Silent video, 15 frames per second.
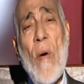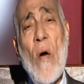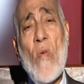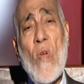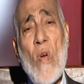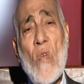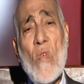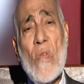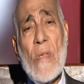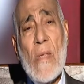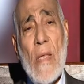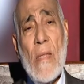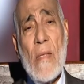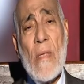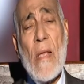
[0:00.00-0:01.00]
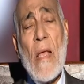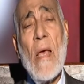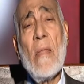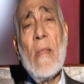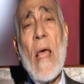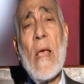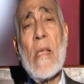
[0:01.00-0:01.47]
our own sins,
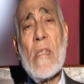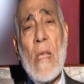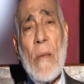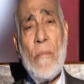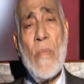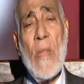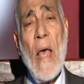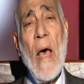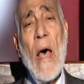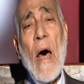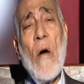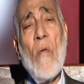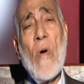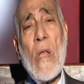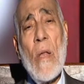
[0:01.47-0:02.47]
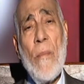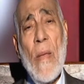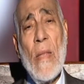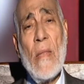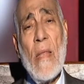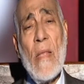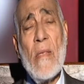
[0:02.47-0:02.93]
can accept our
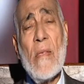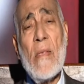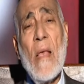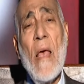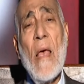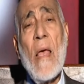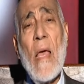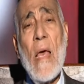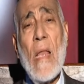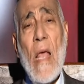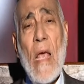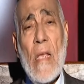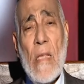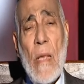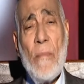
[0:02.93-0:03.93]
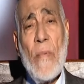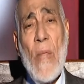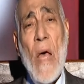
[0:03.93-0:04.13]
repentance, can accept